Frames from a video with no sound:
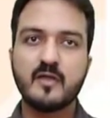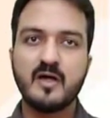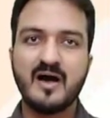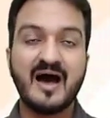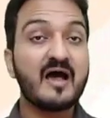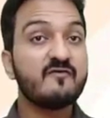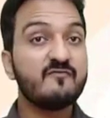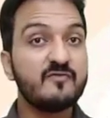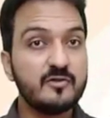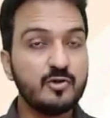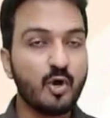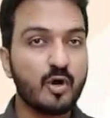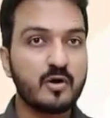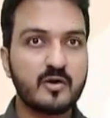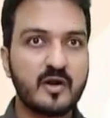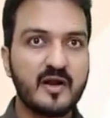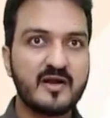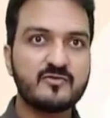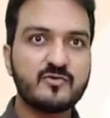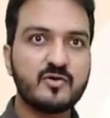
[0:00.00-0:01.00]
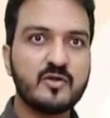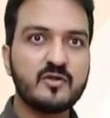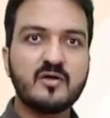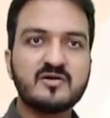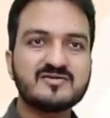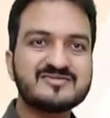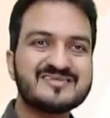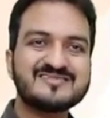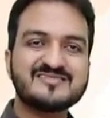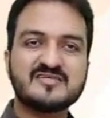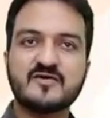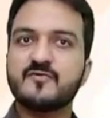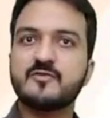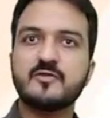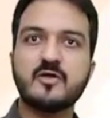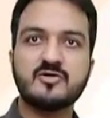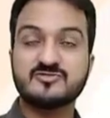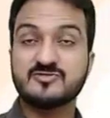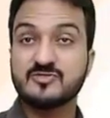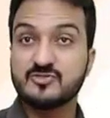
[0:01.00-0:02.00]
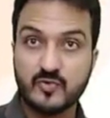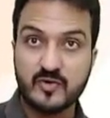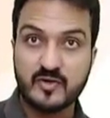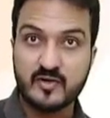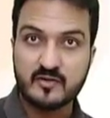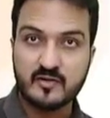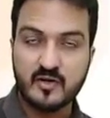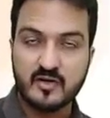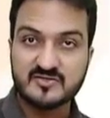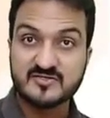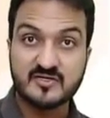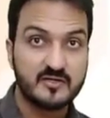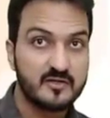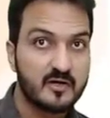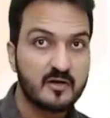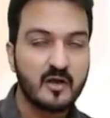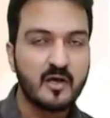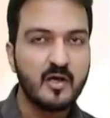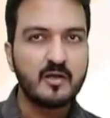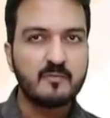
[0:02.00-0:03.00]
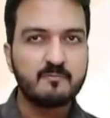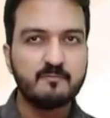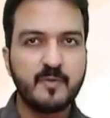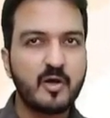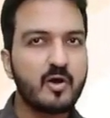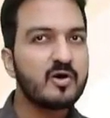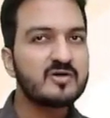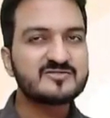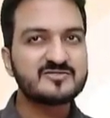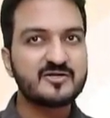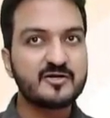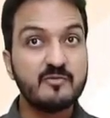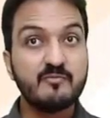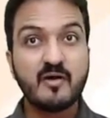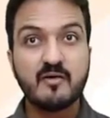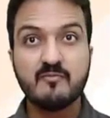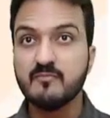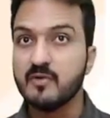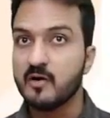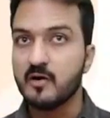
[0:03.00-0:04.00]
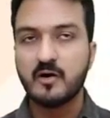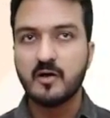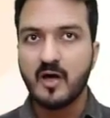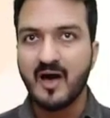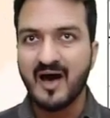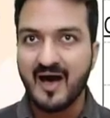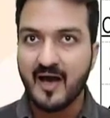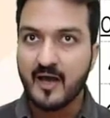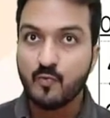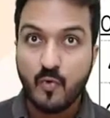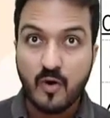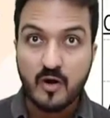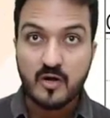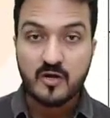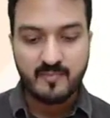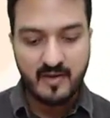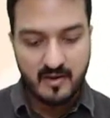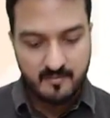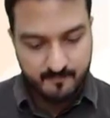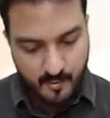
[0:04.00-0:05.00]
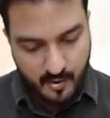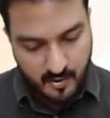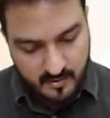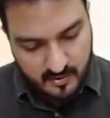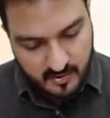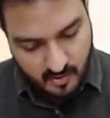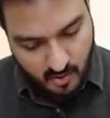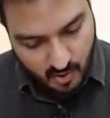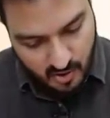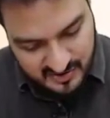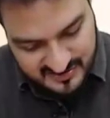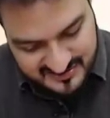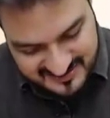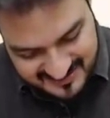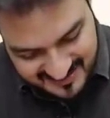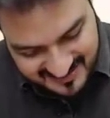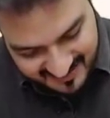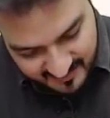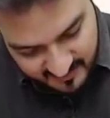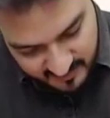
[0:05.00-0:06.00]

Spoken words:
I will not write 3,000, 7,000, 20,000 here because remember, I want my product cost in